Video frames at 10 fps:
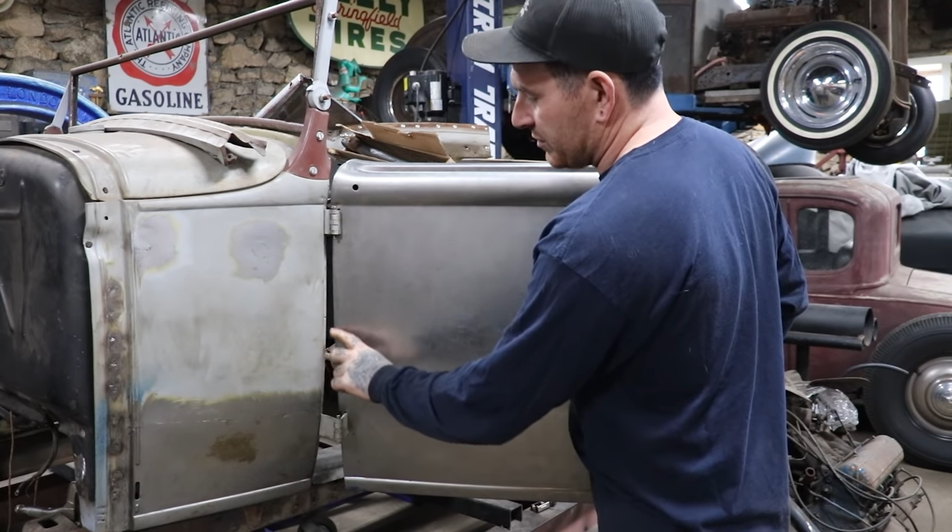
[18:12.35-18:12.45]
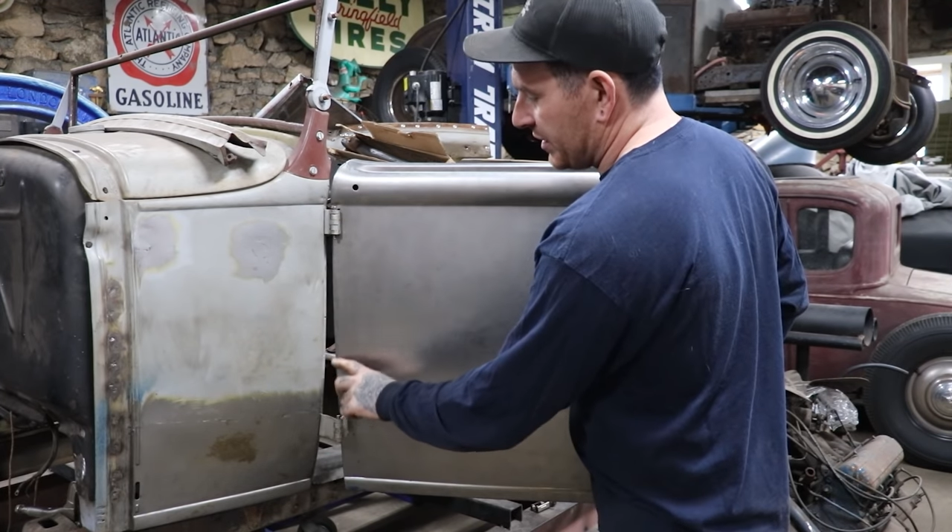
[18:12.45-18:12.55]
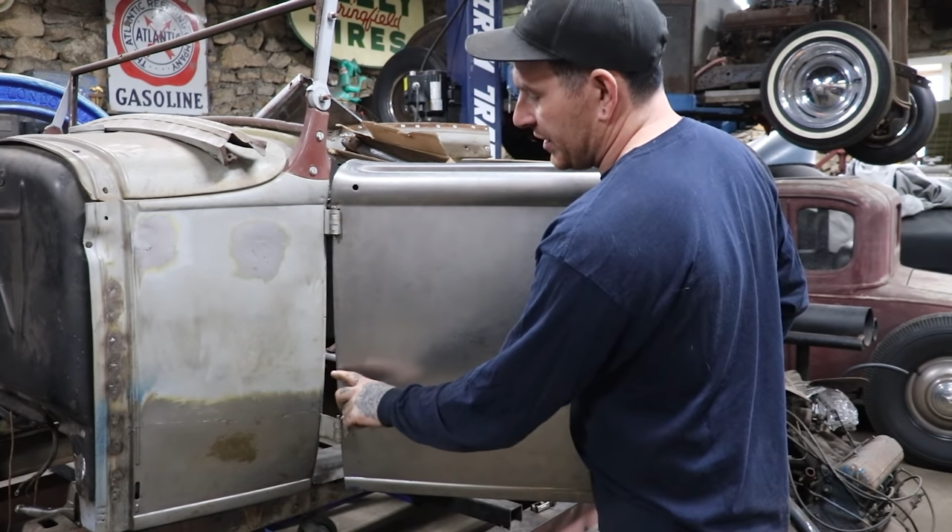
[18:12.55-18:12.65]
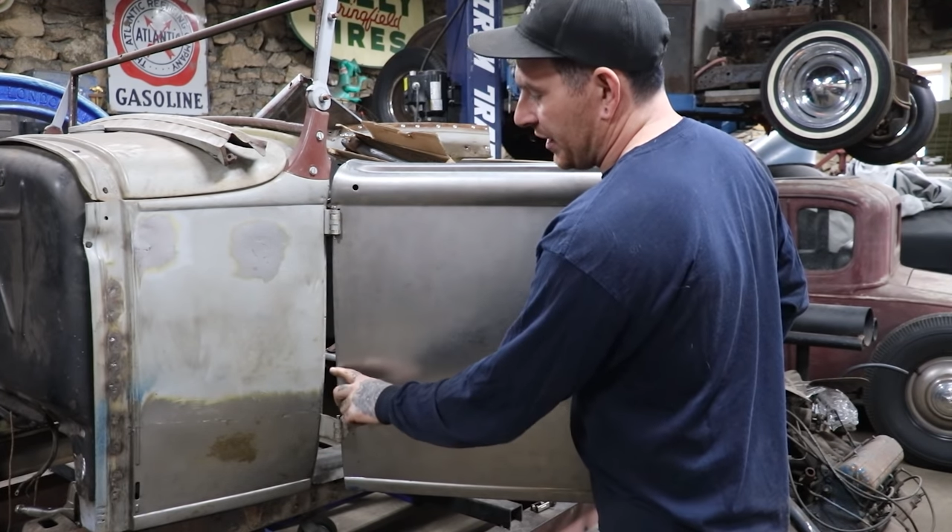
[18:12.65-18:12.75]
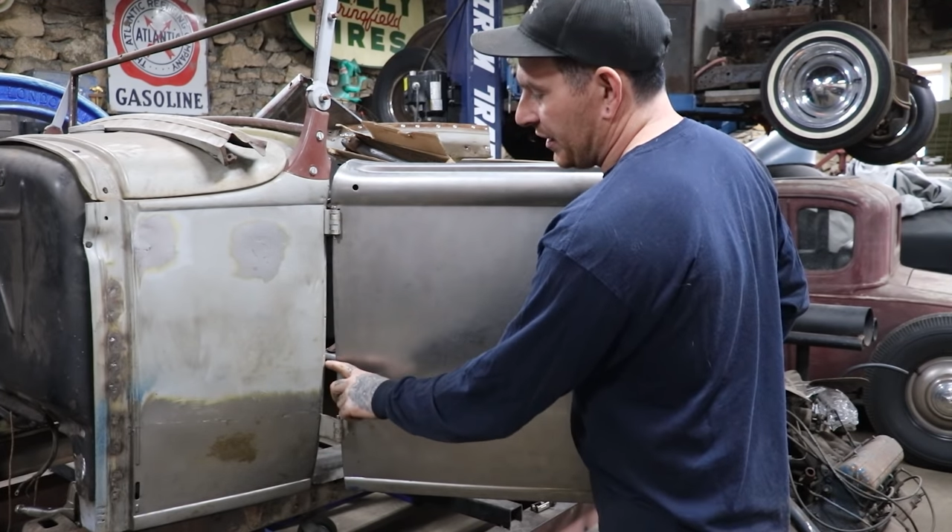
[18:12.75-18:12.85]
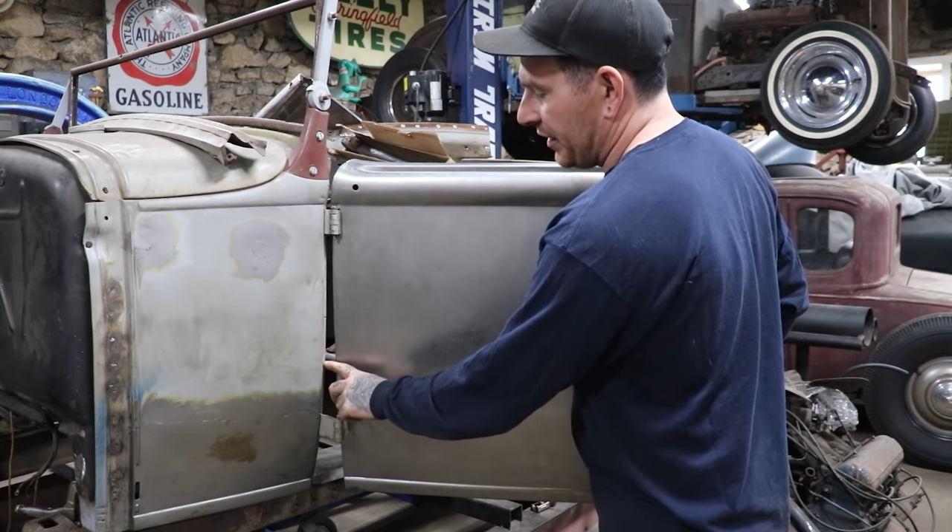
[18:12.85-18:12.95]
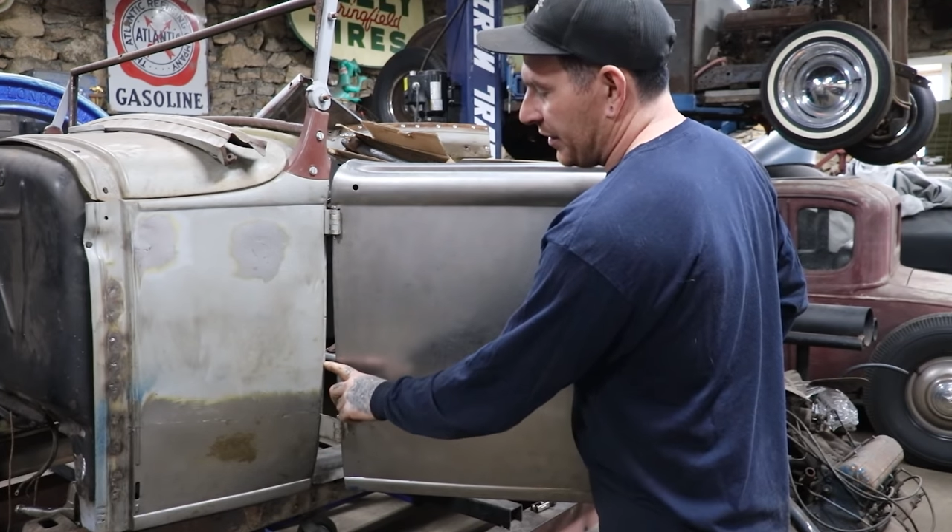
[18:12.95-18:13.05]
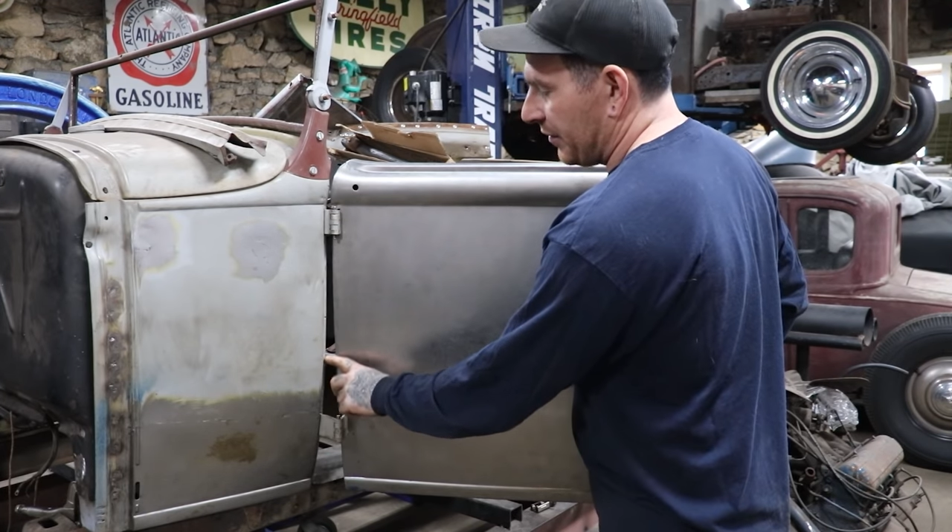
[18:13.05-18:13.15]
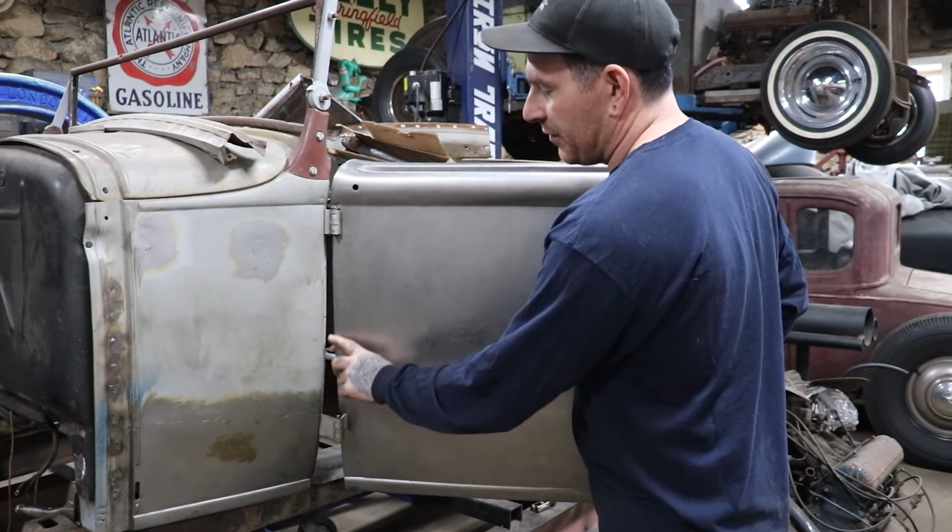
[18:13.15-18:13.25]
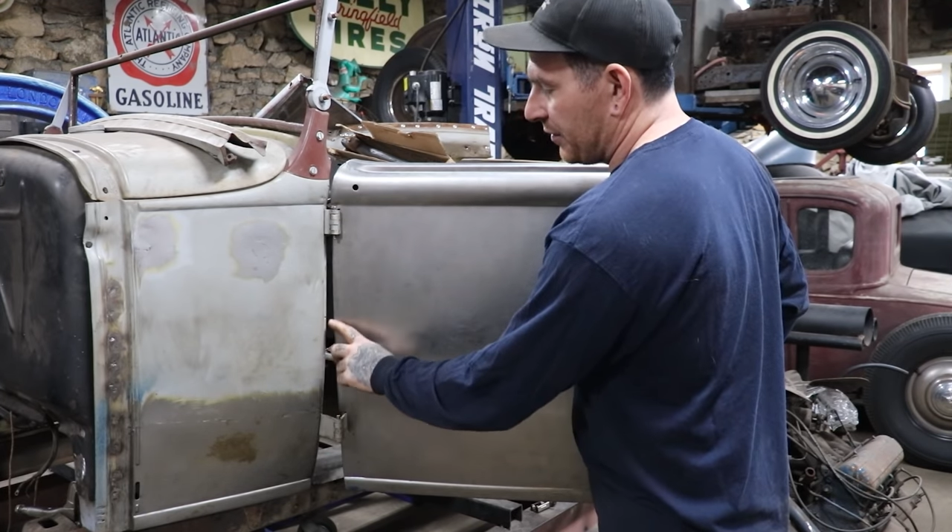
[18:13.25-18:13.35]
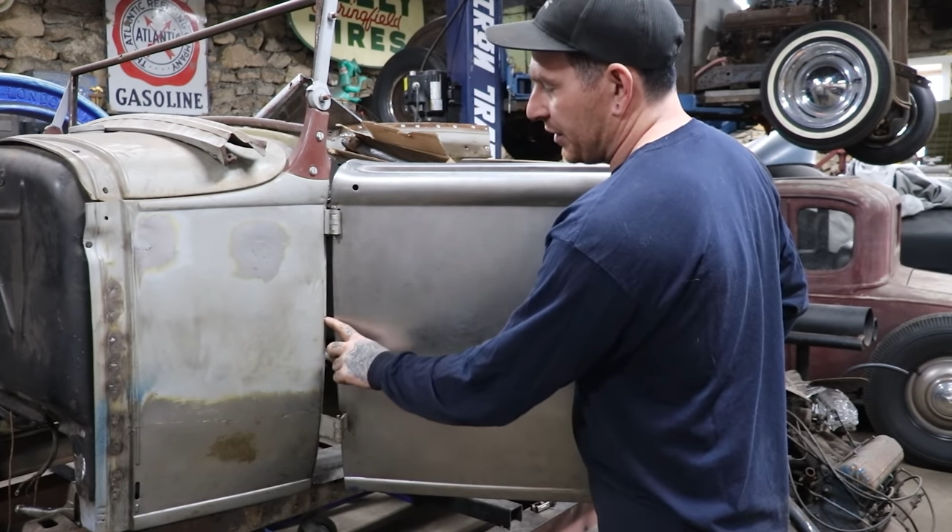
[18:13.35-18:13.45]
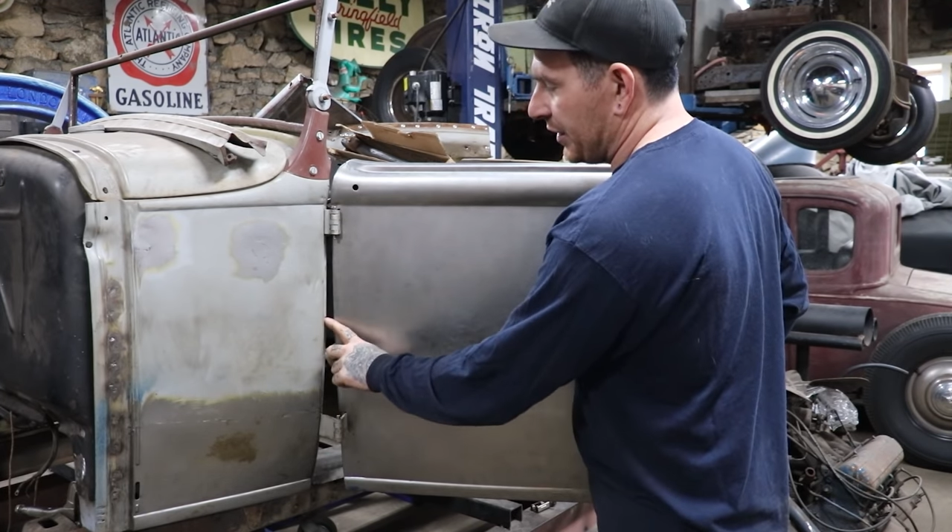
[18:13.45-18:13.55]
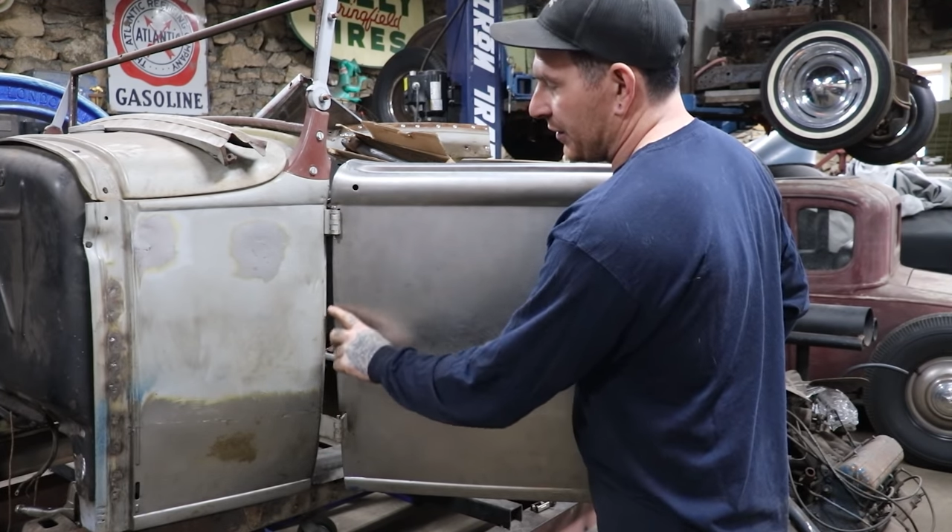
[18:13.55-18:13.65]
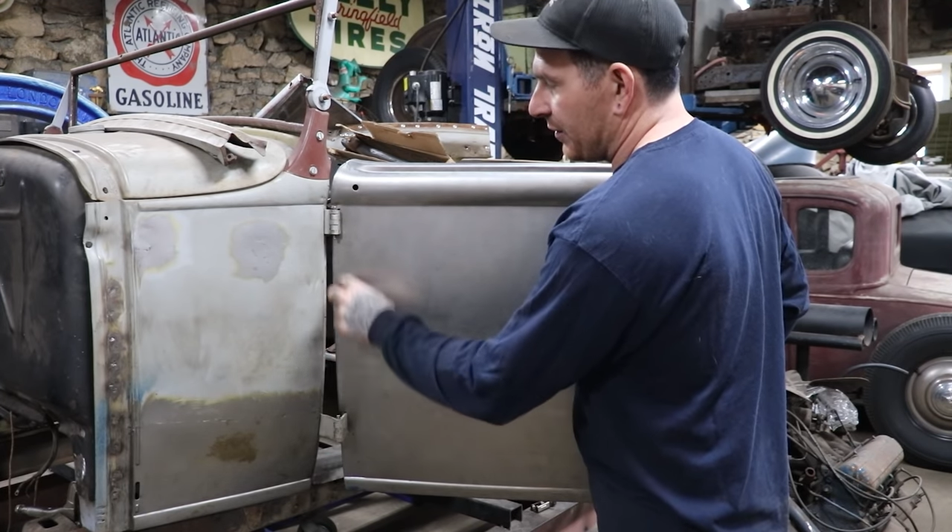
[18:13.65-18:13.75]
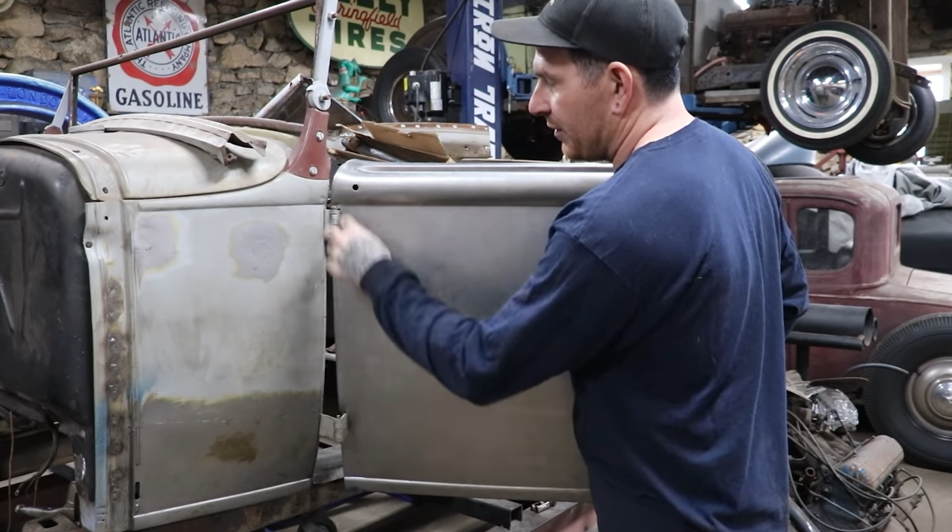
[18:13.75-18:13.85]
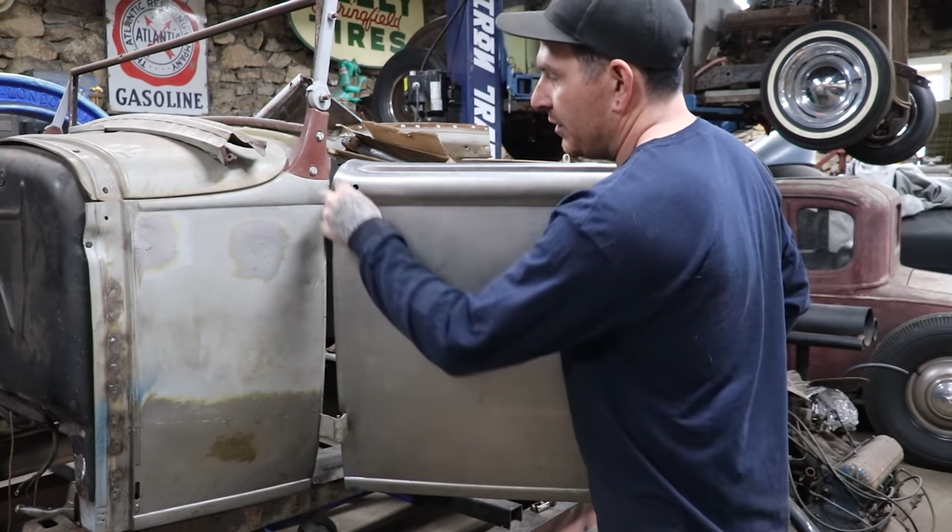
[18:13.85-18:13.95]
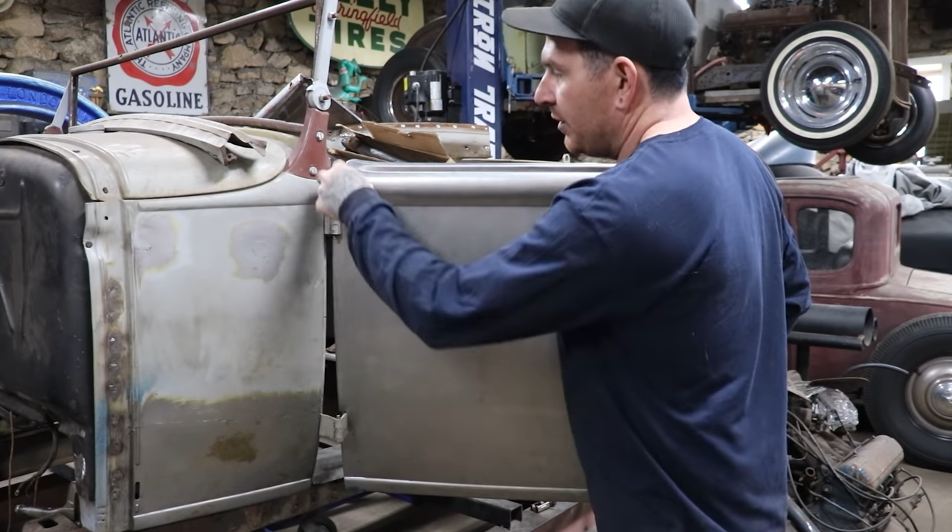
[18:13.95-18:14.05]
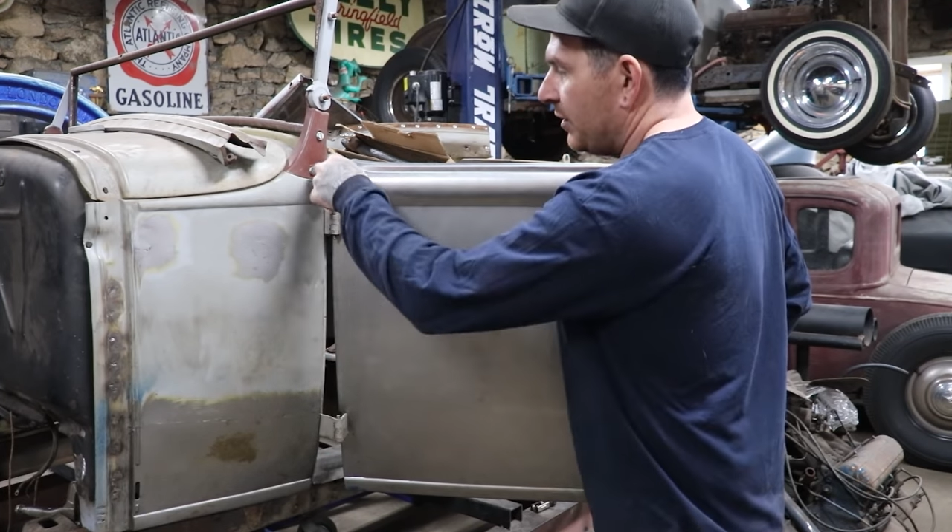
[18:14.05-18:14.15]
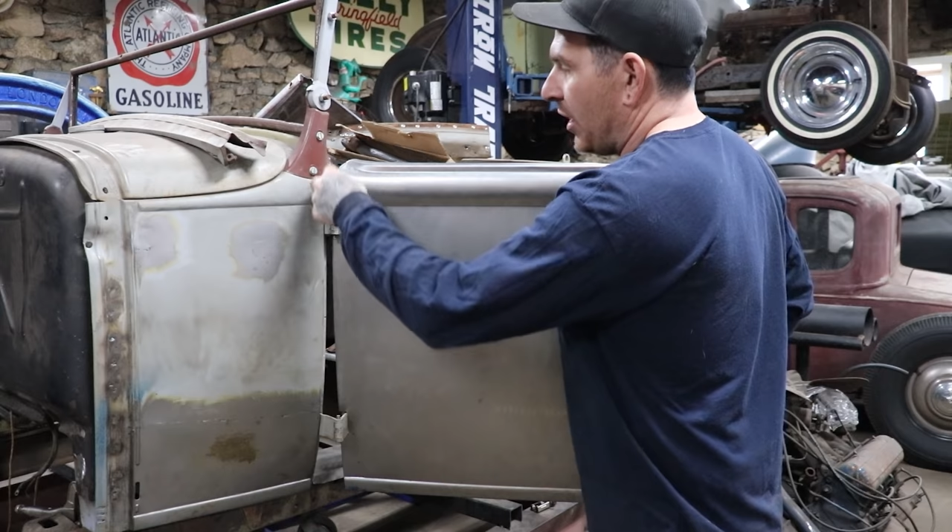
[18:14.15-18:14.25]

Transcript: was hitting here, here,